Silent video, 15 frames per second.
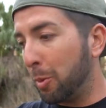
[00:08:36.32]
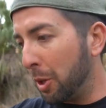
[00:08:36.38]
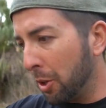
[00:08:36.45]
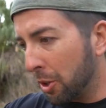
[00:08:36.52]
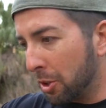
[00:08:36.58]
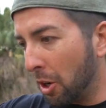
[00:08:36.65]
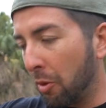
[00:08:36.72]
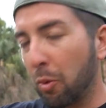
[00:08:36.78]
We
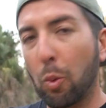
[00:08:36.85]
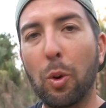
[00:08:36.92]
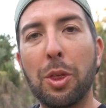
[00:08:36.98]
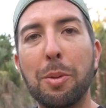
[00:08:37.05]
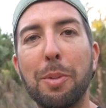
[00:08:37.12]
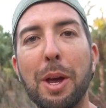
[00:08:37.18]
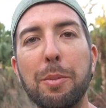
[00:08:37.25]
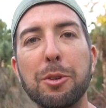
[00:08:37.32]
looked over where
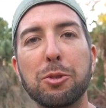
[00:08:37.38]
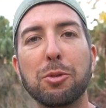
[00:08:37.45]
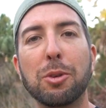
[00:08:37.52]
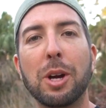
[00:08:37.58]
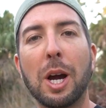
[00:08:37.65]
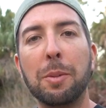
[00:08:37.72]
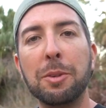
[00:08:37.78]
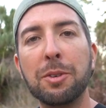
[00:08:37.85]
the babies
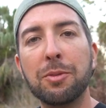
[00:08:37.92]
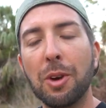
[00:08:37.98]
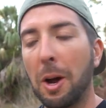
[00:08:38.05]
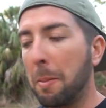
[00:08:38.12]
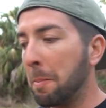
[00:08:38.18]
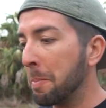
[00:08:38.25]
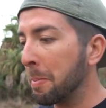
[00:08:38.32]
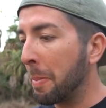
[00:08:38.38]
were coming
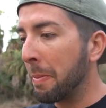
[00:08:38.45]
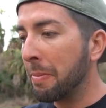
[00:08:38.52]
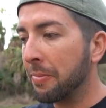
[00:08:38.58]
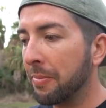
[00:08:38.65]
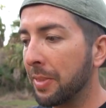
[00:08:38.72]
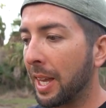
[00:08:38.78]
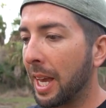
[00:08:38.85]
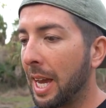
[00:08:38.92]
from,
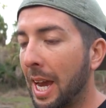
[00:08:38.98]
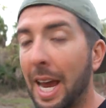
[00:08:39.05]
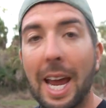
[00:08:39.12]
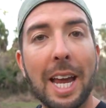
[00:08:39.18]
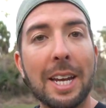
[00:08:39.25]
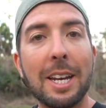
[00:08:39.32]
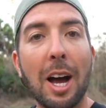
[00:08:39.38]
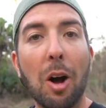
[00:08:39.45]

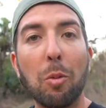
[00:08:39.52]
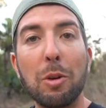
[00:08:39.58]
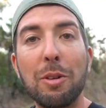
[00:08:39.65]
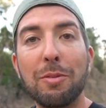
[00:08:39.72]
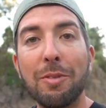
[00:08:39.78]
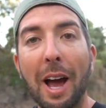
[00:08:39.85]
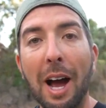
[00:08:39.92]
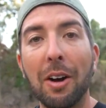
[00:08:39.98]
and we
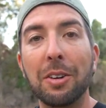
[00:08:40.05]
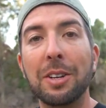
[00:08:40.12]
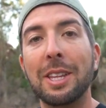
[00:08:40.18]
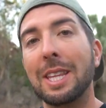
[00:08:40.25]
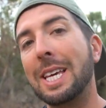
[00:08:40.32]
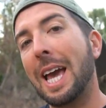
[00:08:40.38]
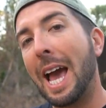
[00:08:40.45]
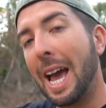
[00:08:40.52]
found
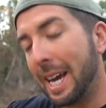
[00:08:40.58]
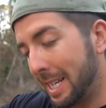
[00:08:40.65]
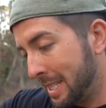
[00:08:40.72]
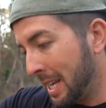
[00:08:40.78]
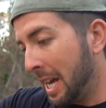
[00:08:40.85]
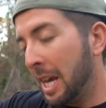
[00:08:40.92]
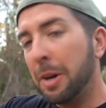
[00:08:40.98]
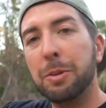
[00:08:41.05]
the
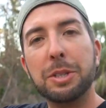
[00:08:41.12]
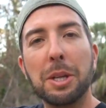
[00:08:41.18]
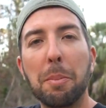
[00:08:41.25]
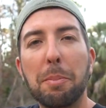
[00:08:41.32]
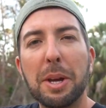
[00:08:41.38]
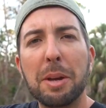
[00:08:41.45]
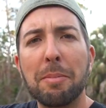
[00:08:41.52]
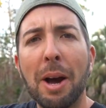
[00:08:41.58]
eggs. It was in
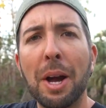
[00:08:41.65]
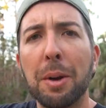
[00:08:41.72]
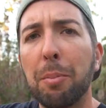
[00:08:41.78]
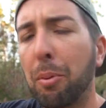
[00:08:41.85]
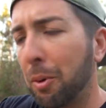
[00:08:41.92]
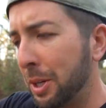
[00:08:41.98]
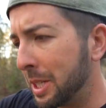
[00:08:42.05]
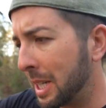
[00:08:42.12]
a big mound of
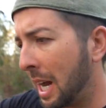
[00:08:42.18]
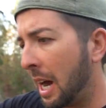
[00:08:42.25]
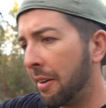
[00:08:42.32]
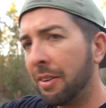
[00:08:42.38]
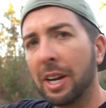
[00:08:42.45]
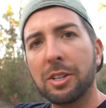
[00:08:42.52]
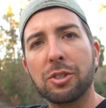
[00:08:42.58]
poison ivy.